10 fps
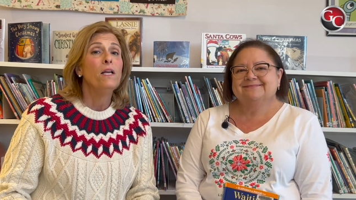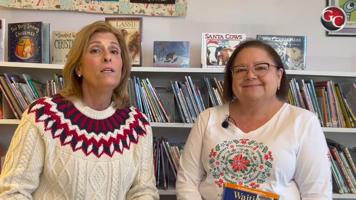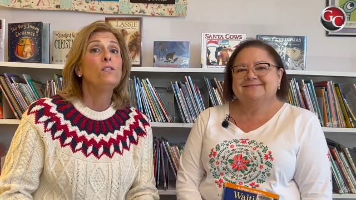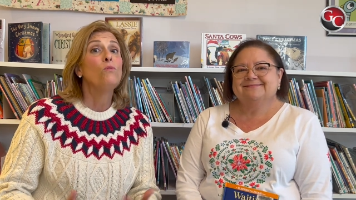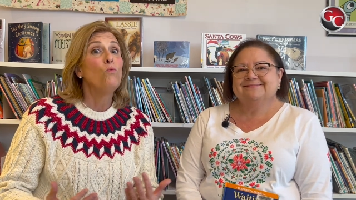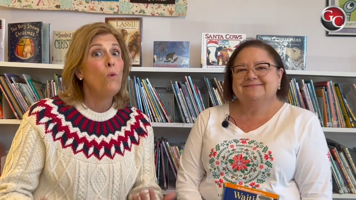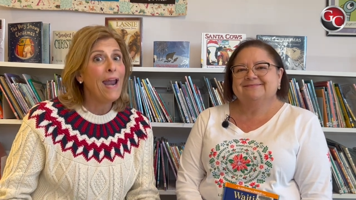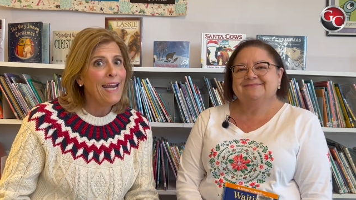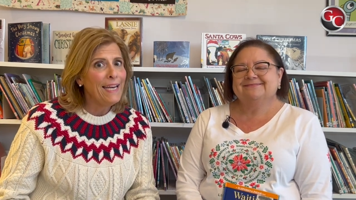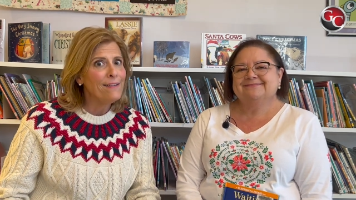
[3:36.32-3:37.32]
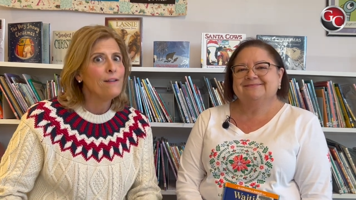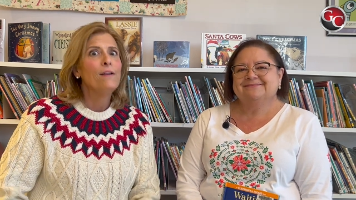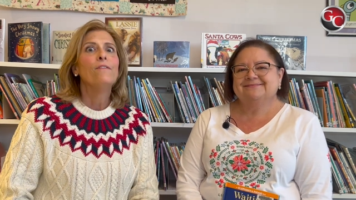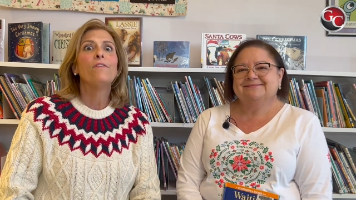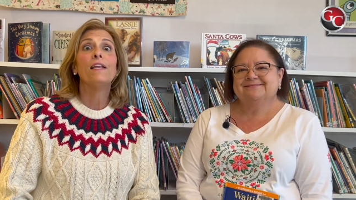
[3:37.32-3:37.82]
Speaker 1: to wait
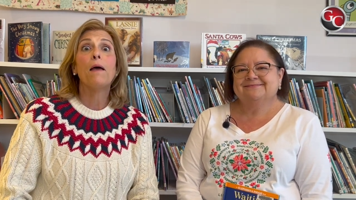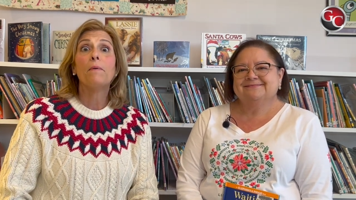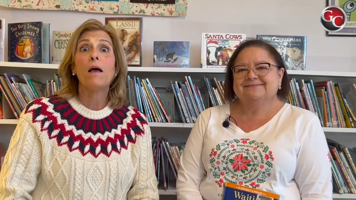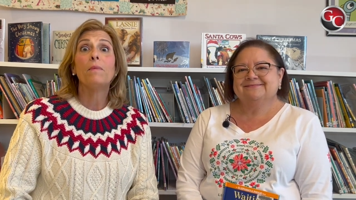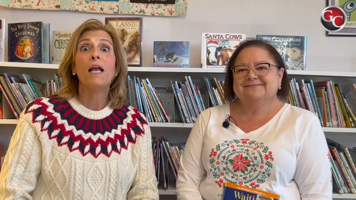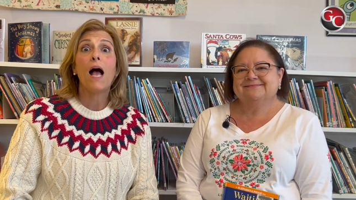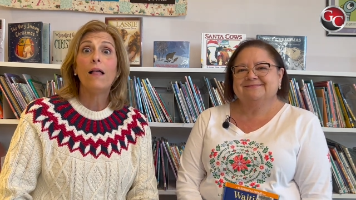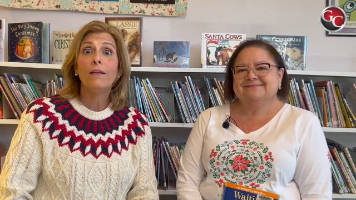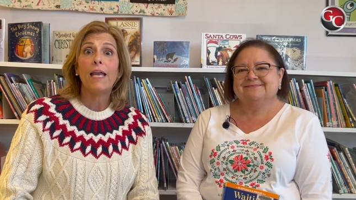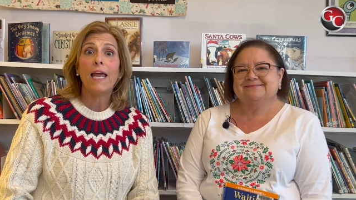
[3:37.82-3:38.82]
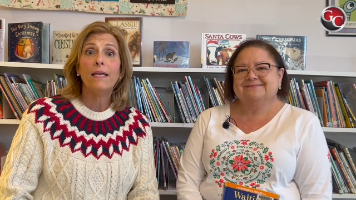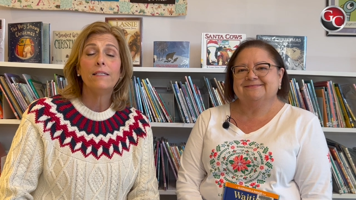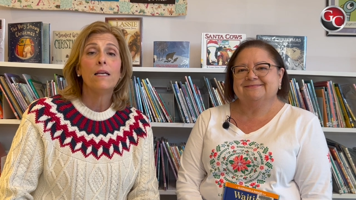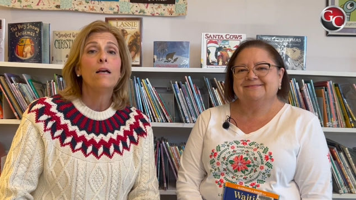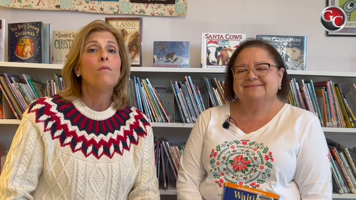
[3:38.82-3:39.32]
for the upcoming
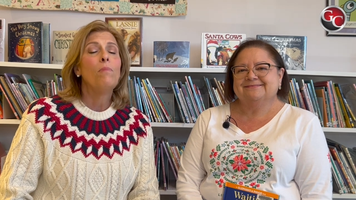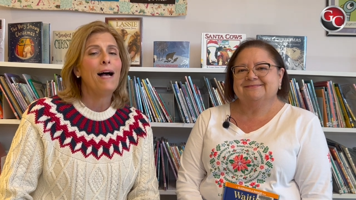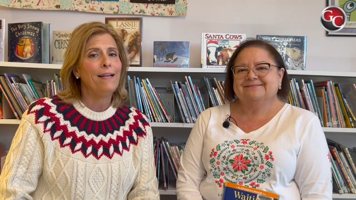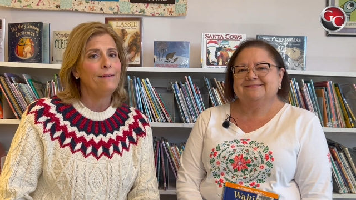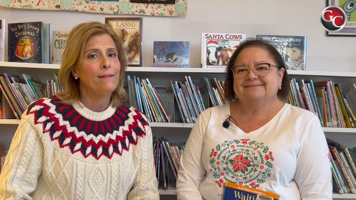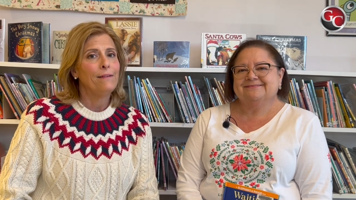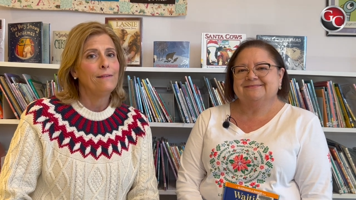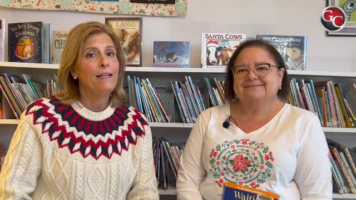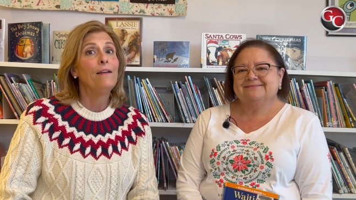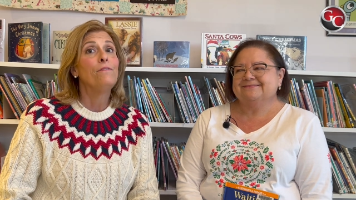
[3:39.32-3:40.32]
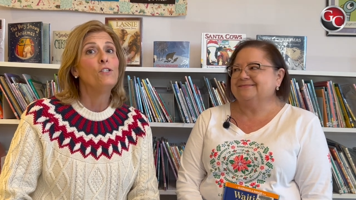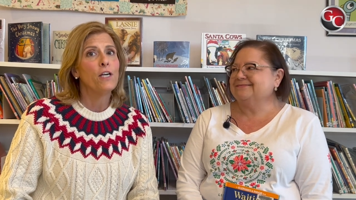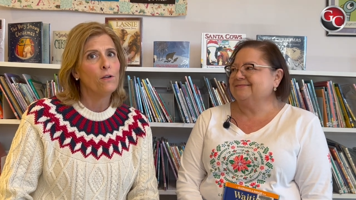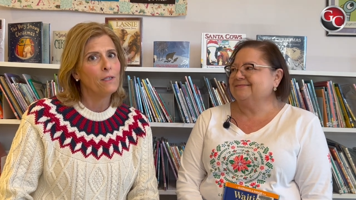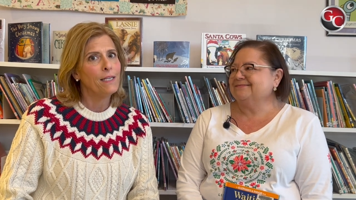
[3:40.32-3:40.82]
holidays, but if
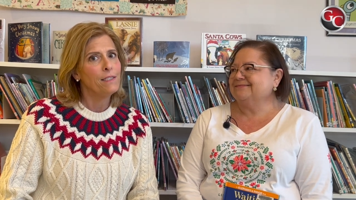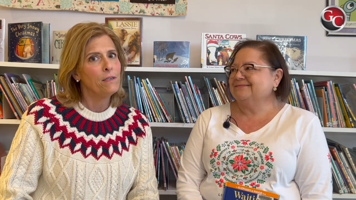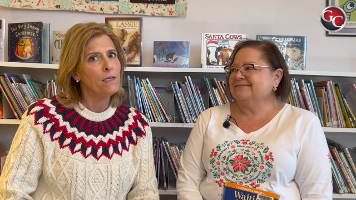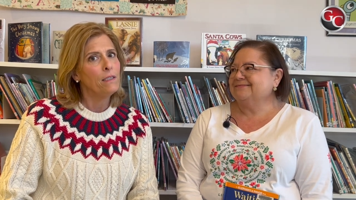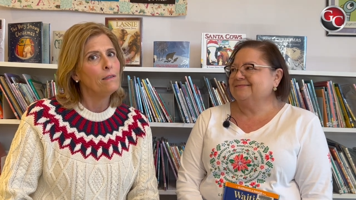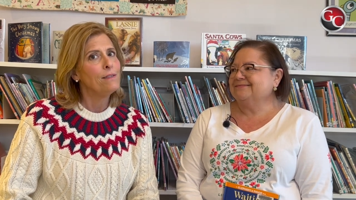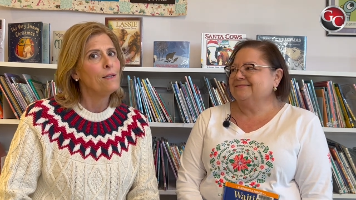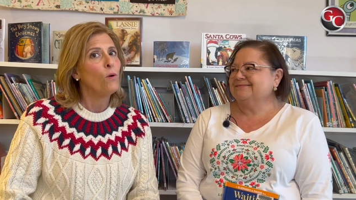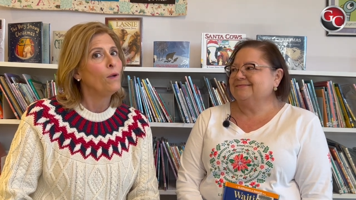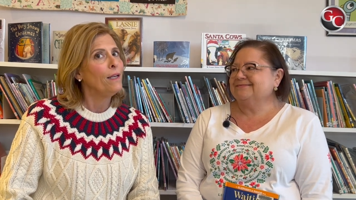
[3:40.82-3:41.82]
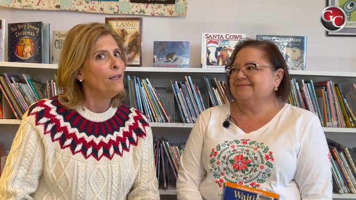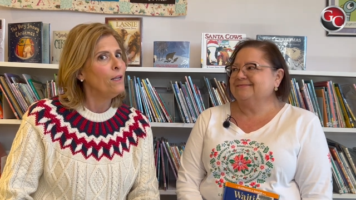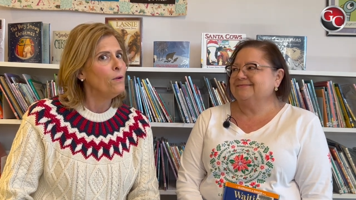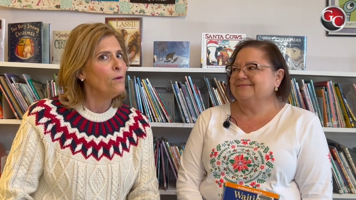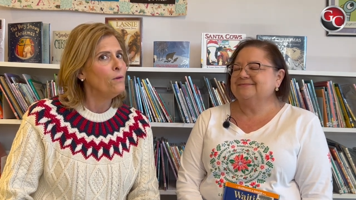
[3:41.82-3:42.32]
Gerald can do it, so can
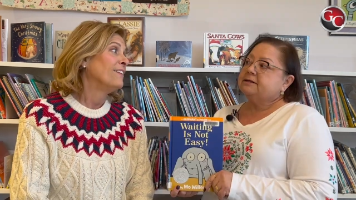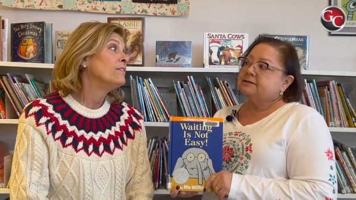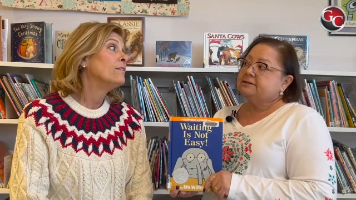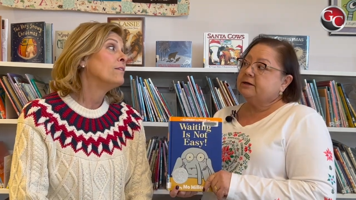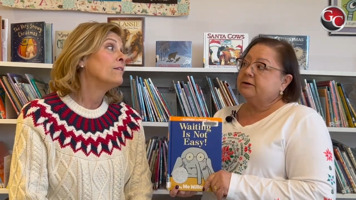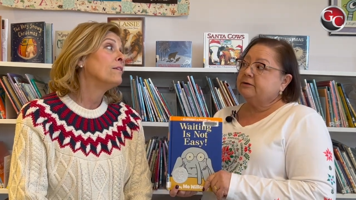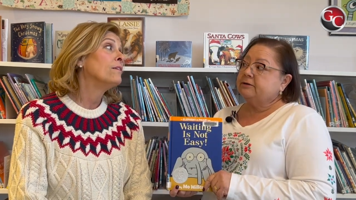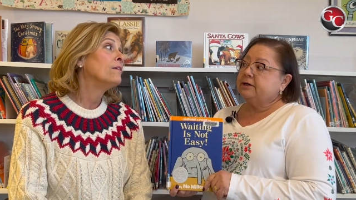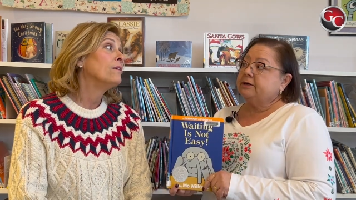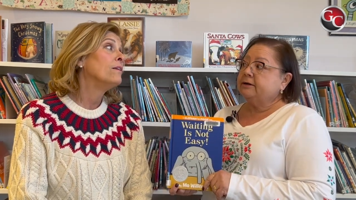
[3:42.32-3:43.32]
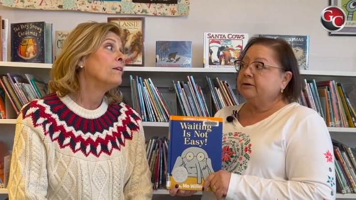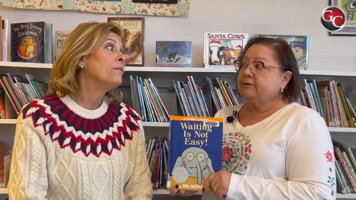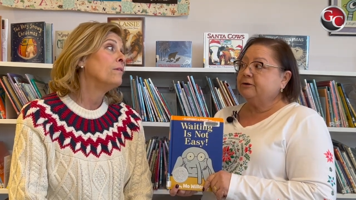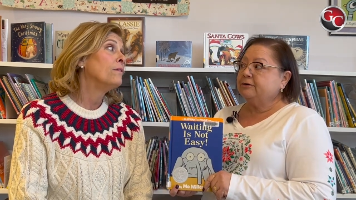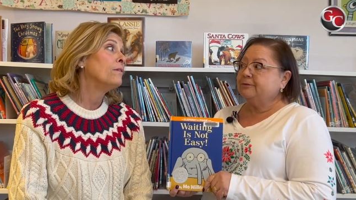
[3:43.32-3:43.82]
you.
Speaker 2: So, you
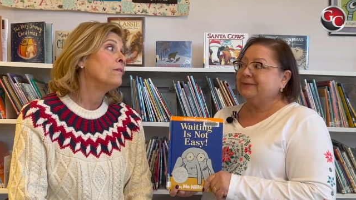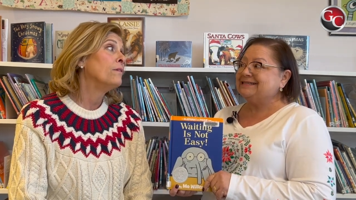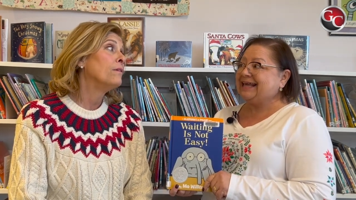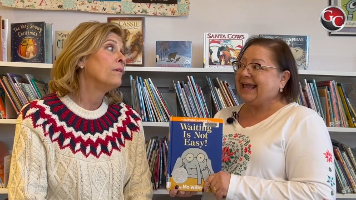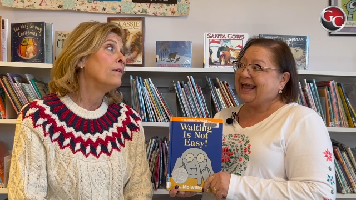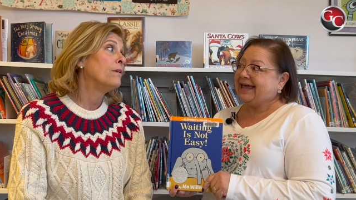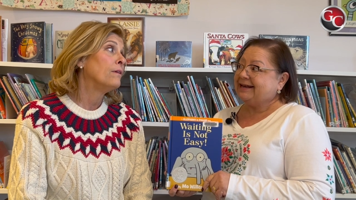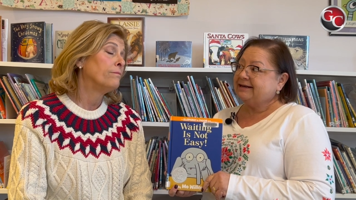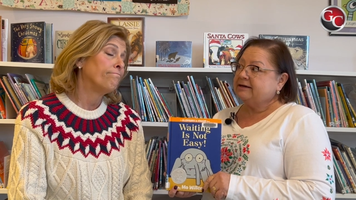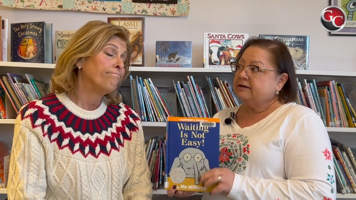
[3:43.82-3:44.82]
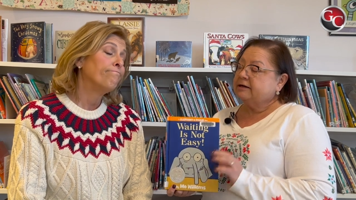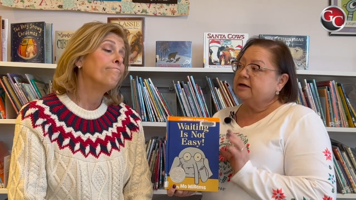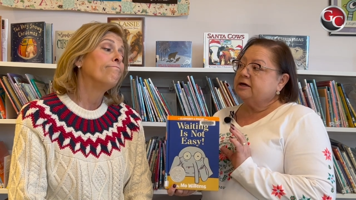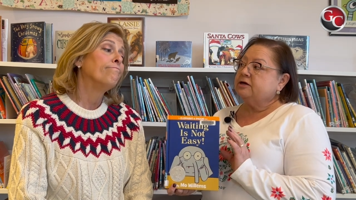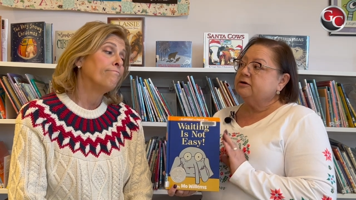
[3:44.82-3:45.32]
know, Ms. Cann,
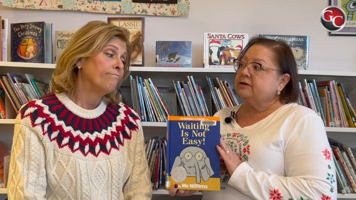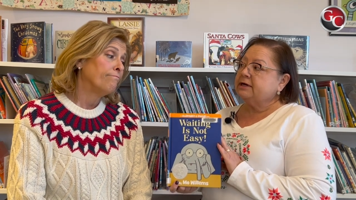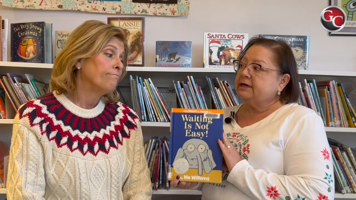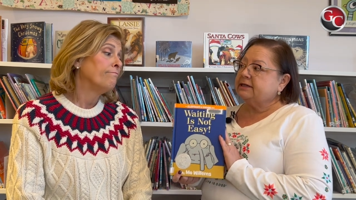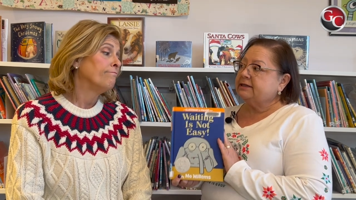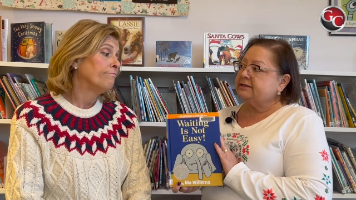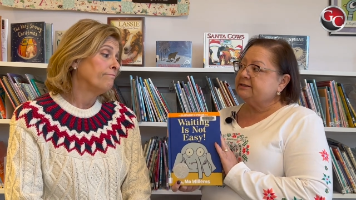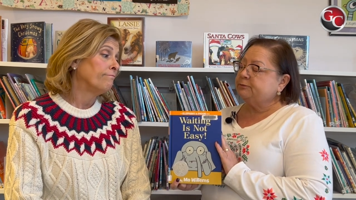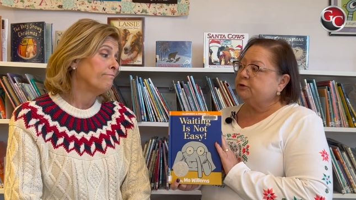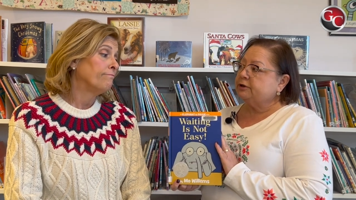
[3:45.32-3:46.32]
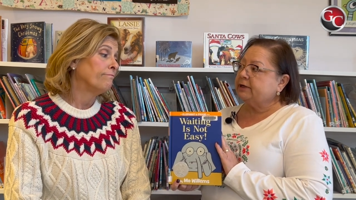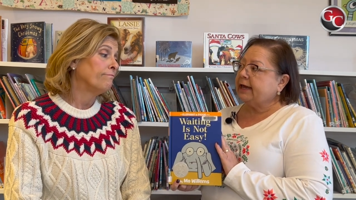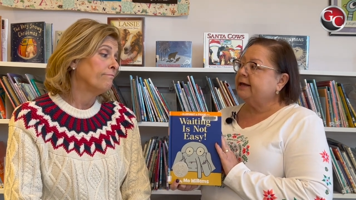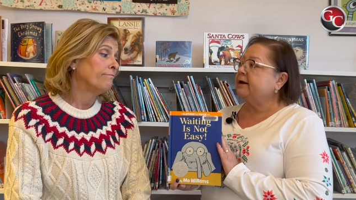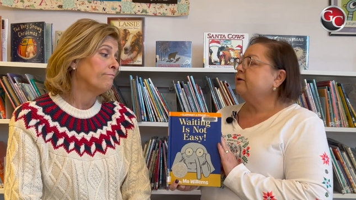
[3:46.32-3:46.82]
you can get this book
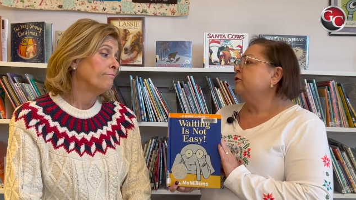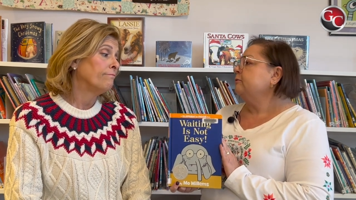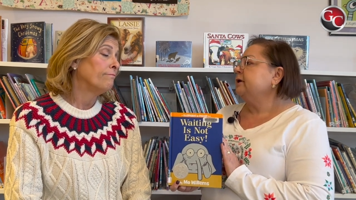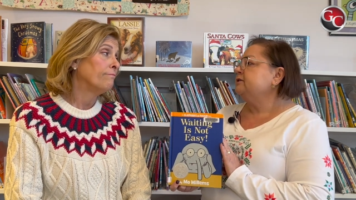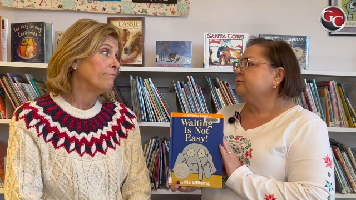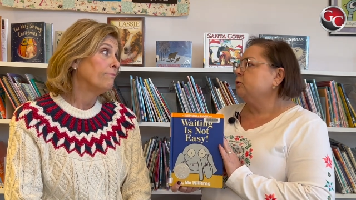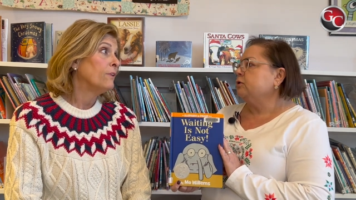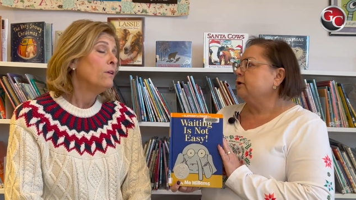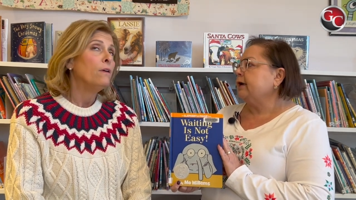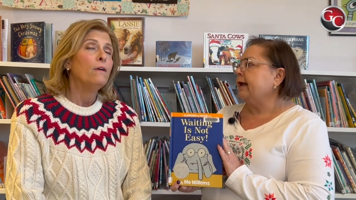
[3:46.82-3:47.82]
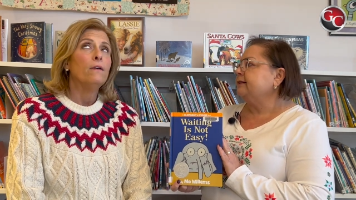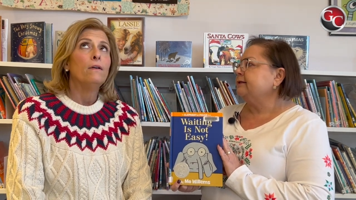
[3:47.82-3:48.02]
and a whole bunch more at the